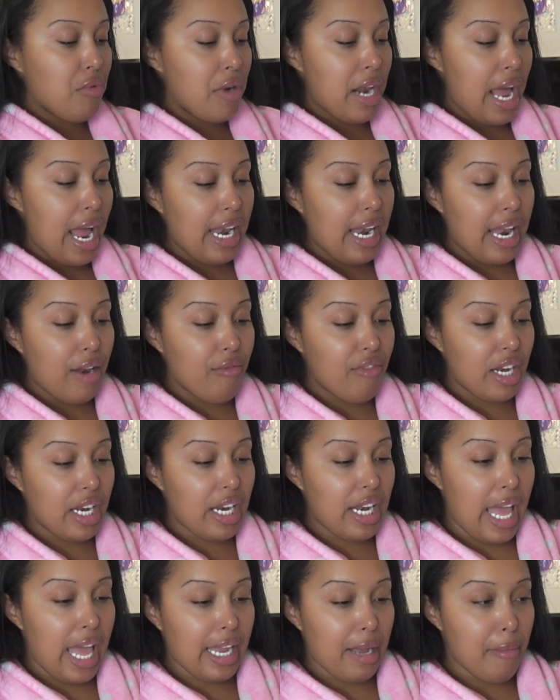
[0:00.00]
what i really
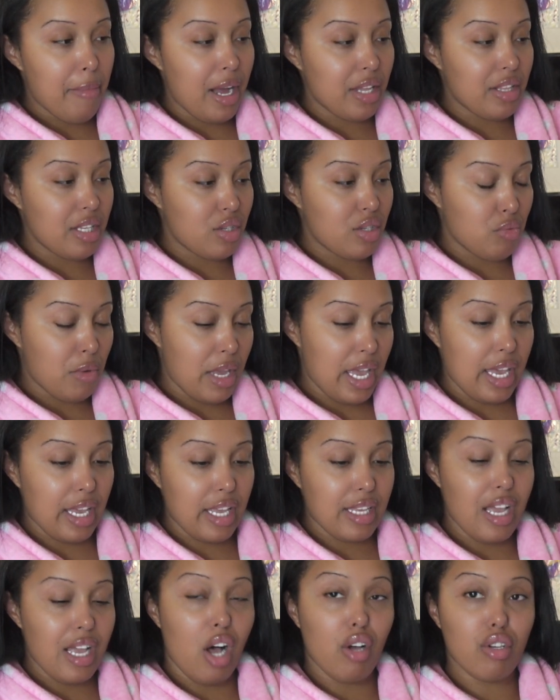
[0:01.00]
like about this wig
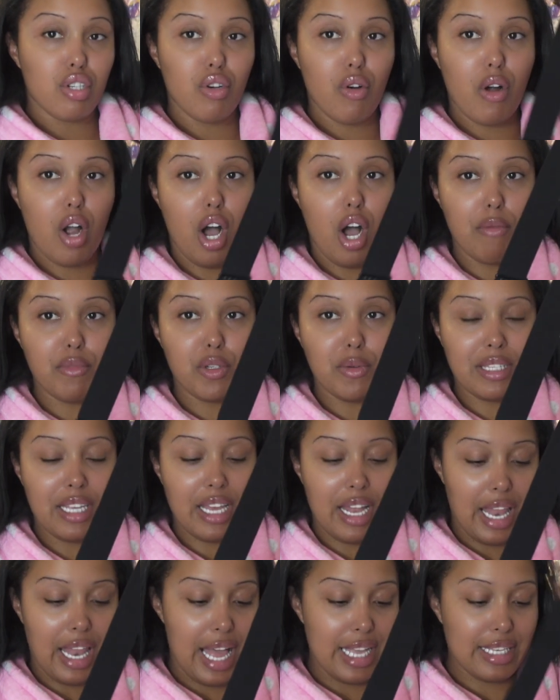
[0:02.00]
it also comes with the
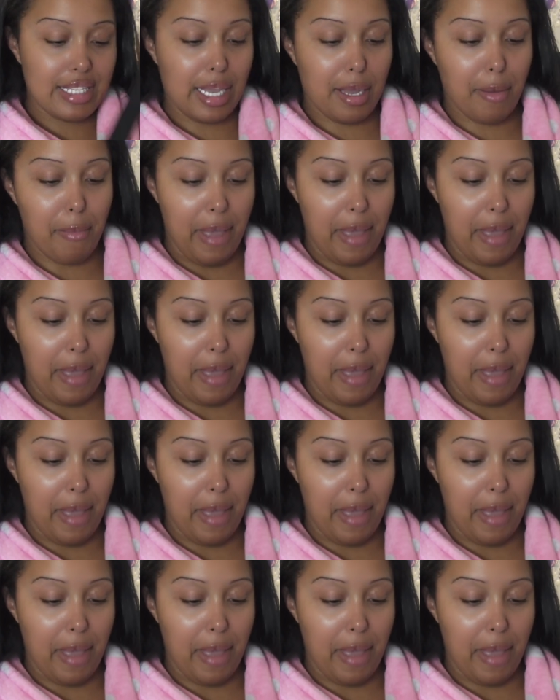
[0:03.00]
elastic